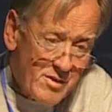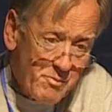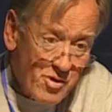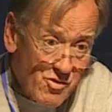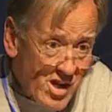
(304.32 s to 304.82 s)

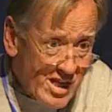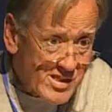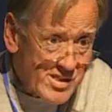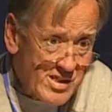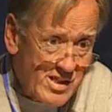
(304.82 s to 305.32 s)

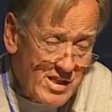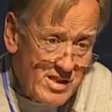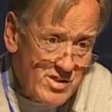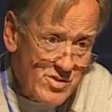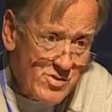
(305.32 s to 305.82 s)
progress
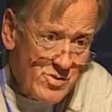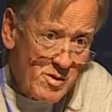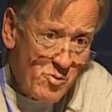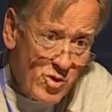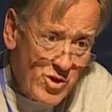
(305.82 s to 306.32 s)
to a
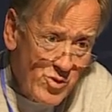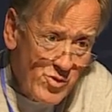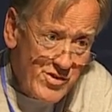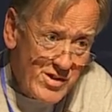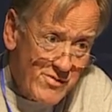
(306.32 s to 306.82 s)
more
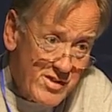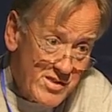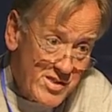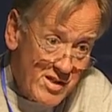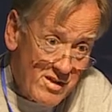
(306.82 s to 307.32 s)
unitive
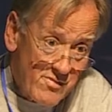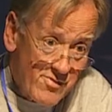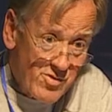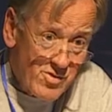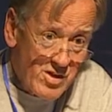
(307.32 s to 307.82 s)
concern
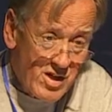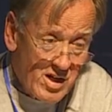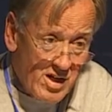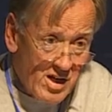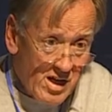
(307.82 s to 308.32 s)
for
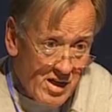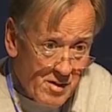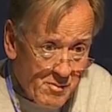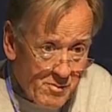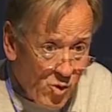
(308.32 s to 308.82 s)

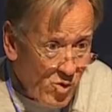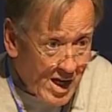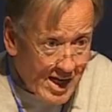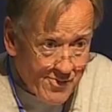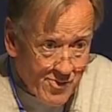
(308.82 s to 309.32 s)
all
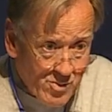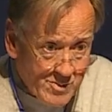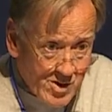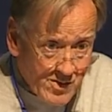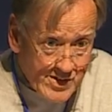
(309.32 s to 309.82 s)
life
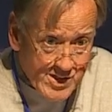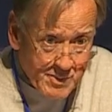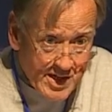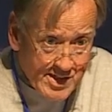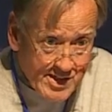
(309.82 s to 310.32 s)
forms on this
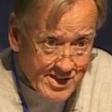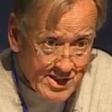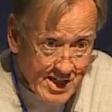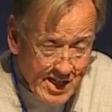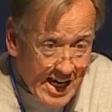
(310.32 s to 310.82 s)
planet
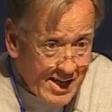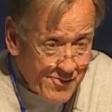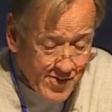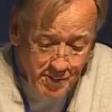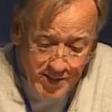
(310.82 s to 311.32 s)
and
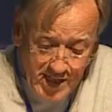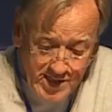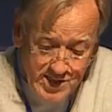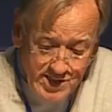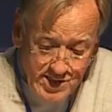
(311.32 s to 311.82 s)
for the
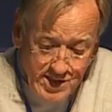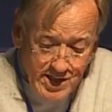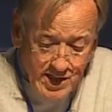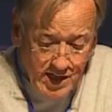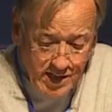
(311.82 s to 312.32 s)
planet
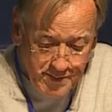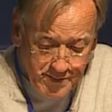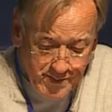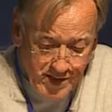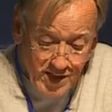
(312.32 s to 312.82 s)

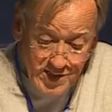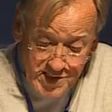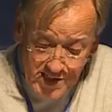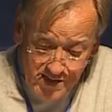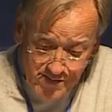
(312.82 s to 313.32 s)

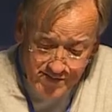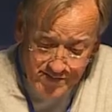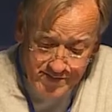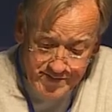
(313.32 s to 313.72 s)
herself.